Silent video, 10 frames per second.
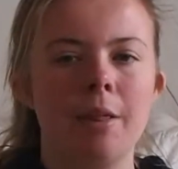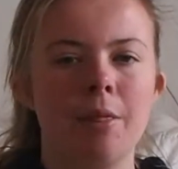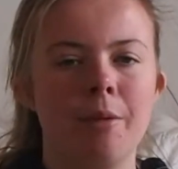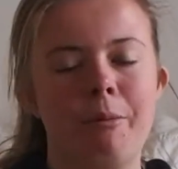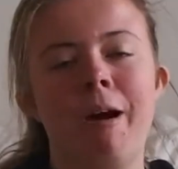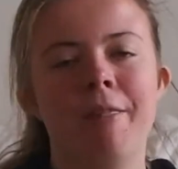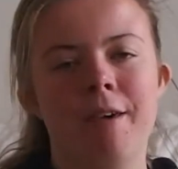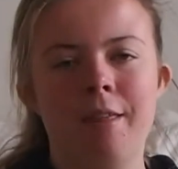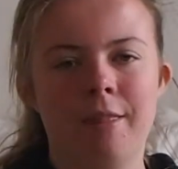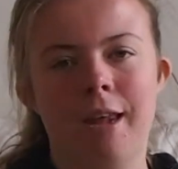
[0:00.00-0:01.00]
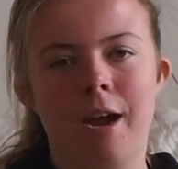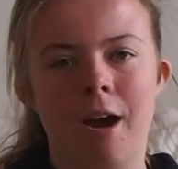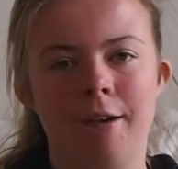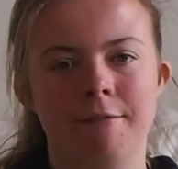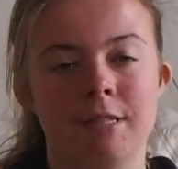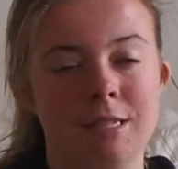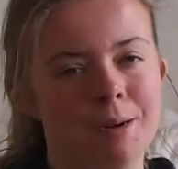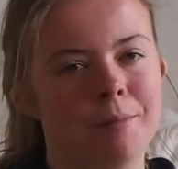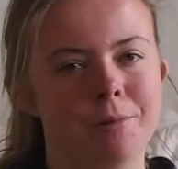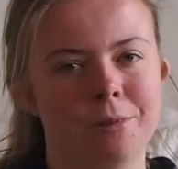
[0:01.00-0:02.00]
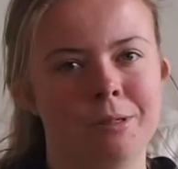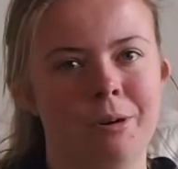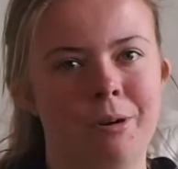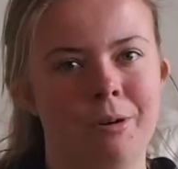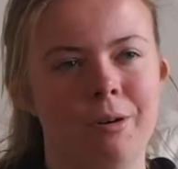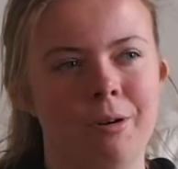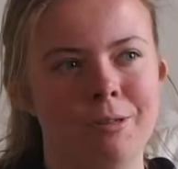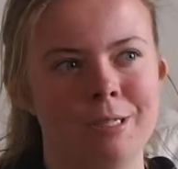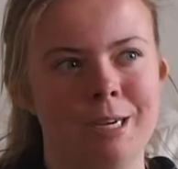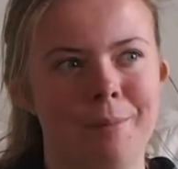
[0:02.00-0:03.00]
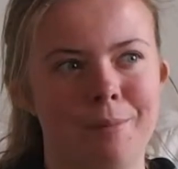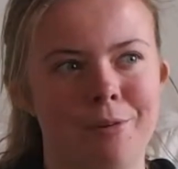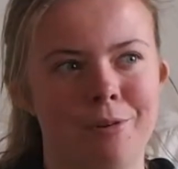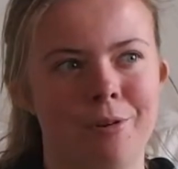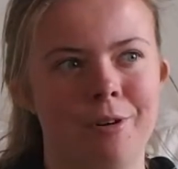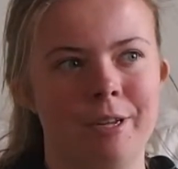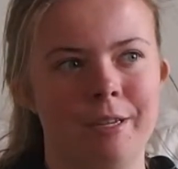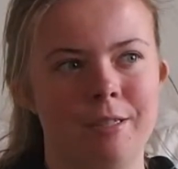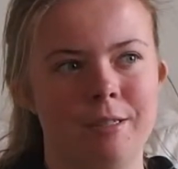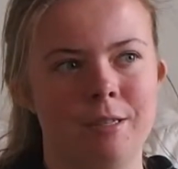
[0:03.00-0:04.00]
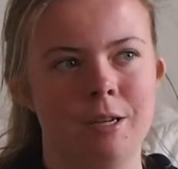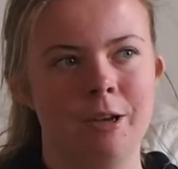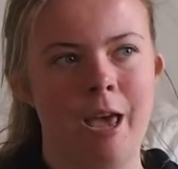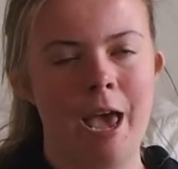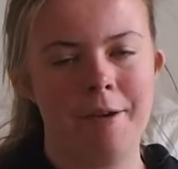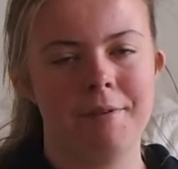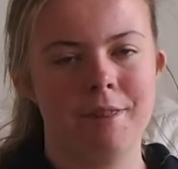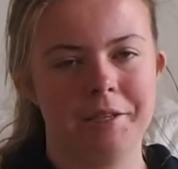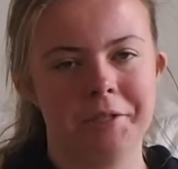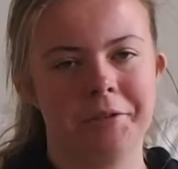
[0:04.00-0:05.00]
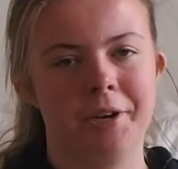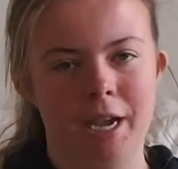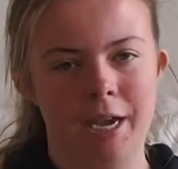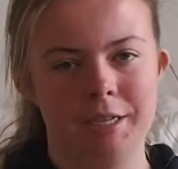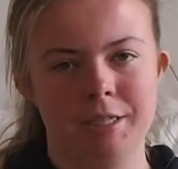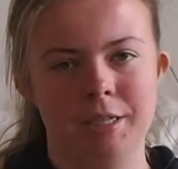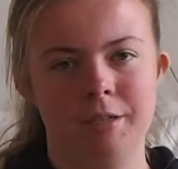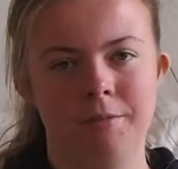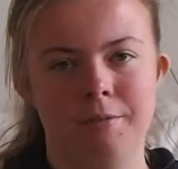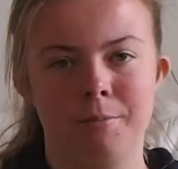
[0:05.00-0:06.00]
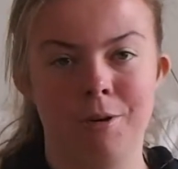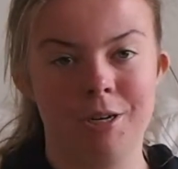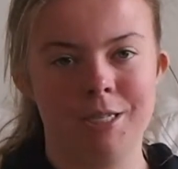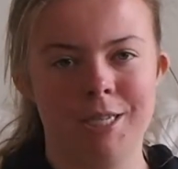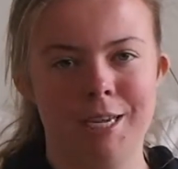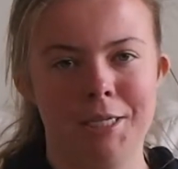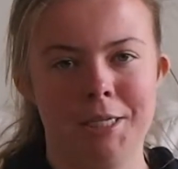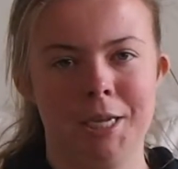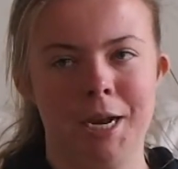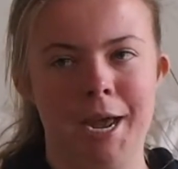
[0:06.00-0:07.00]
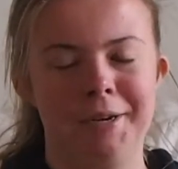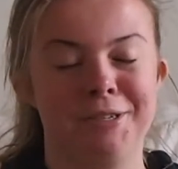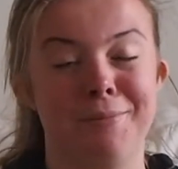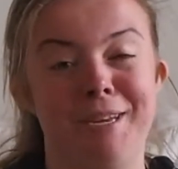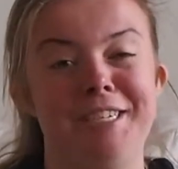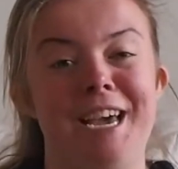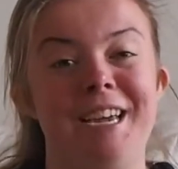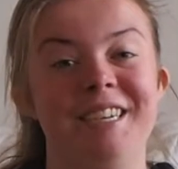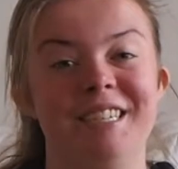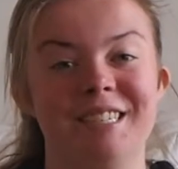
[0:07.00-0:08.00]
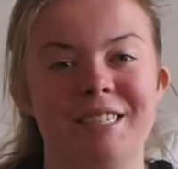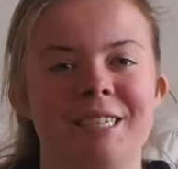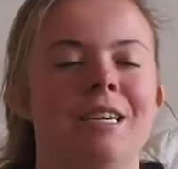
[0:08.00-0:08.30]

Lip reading: the one thing that I've stumbled on is having this creative process and how to maintain it,